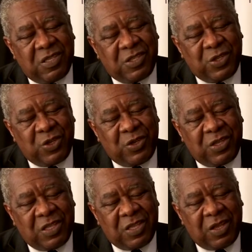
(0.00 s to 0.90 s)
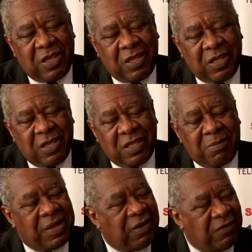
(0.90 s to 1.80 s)
as though it's a
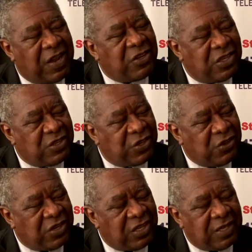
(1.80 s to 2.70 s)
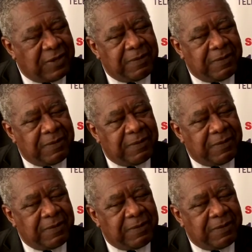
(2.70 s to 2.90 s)
matter of national security.